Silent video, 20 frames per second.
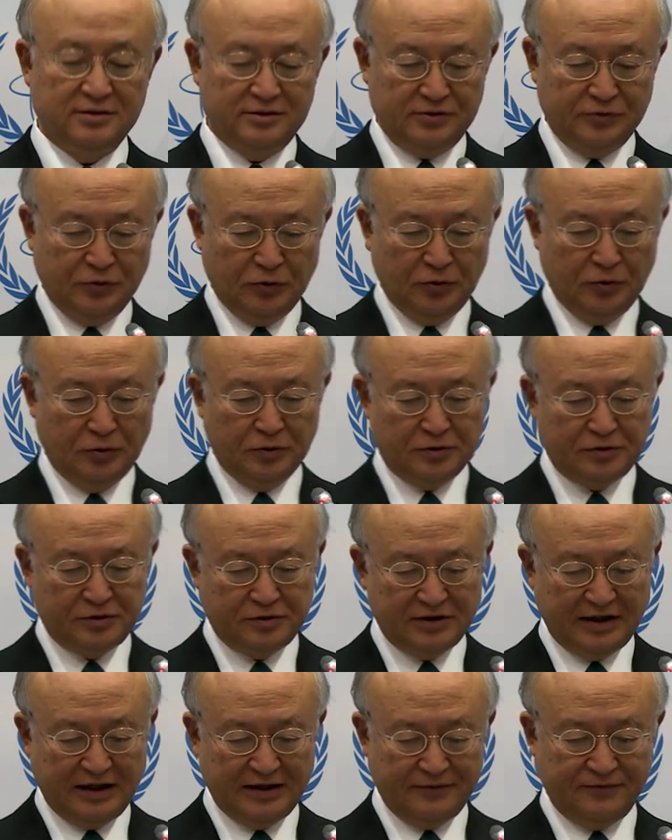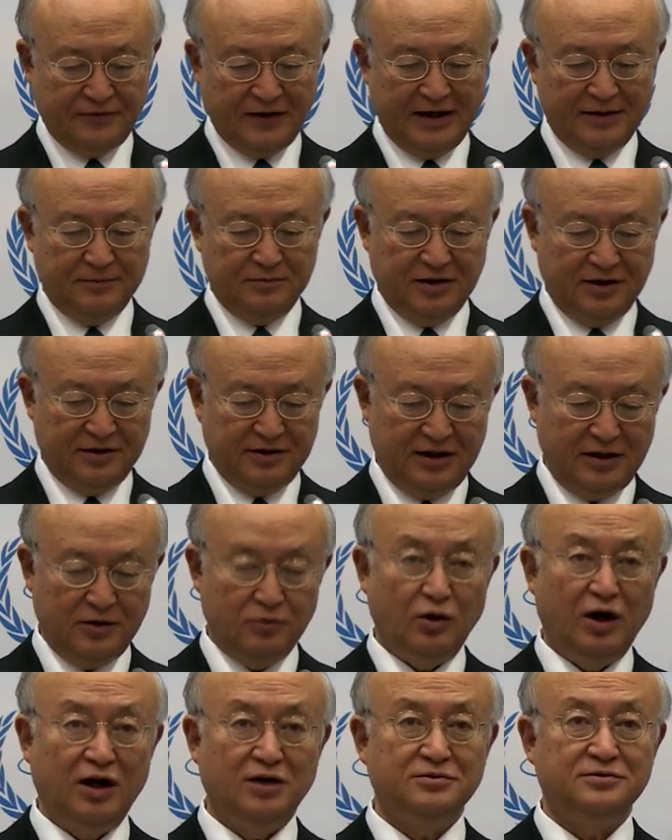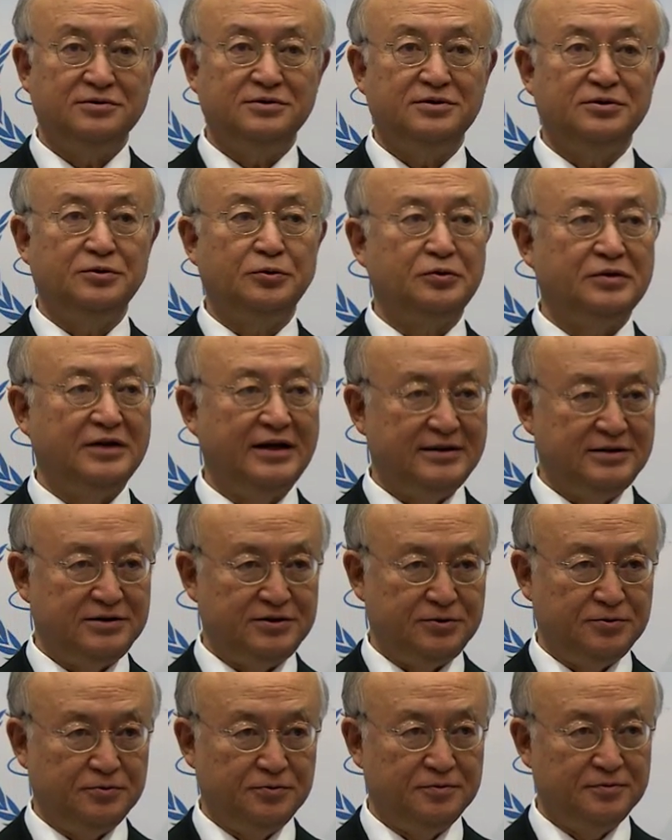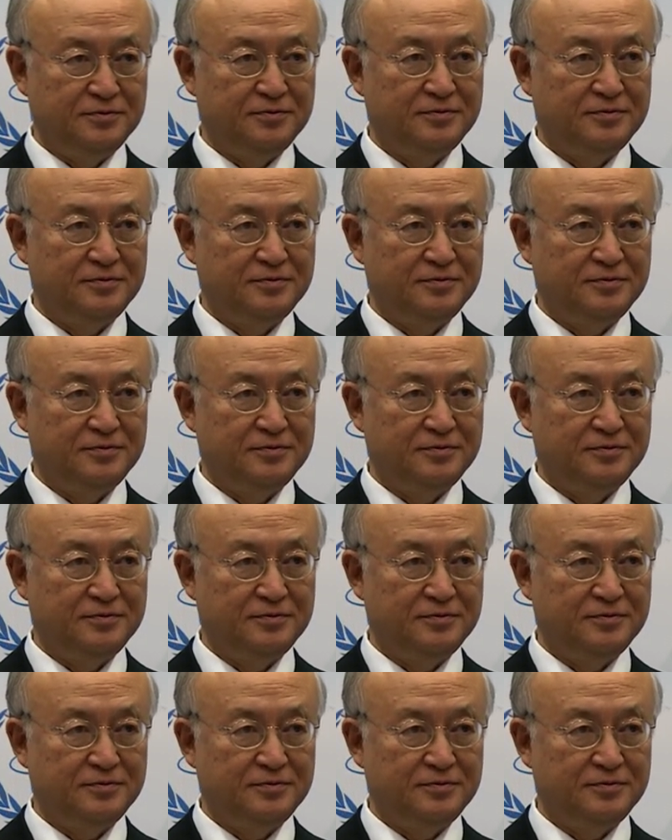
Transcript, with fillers: to clarify the Iran nuclear issue.